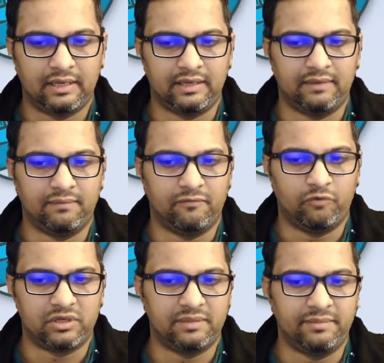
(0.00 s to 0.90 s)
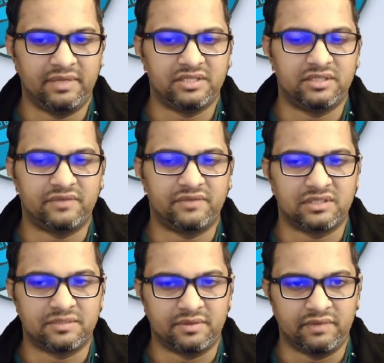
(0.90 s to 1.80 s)
and what are the major
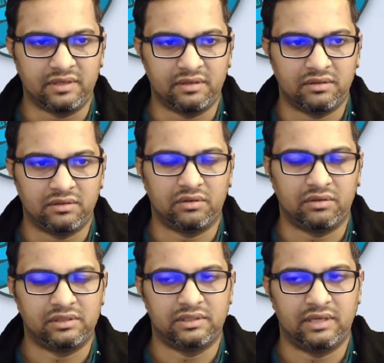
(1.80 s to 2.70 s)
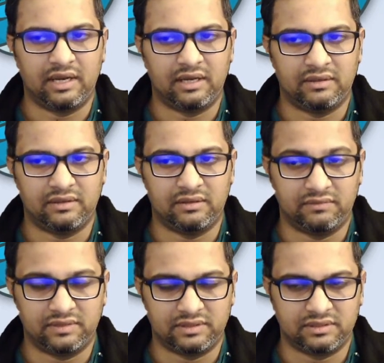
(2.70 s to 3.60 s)
differences between Docker
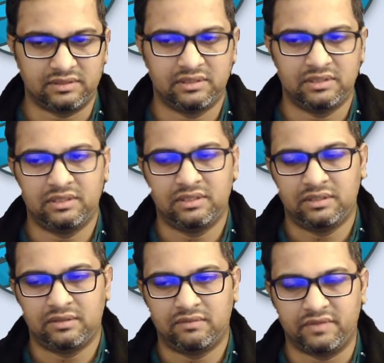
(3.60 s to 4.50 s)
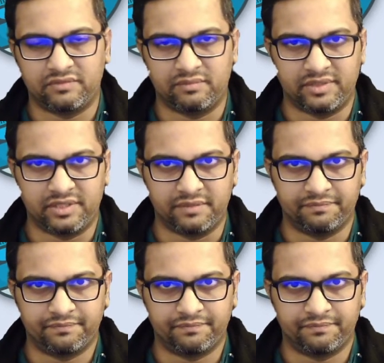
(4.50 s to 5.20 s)
versus virtual machine.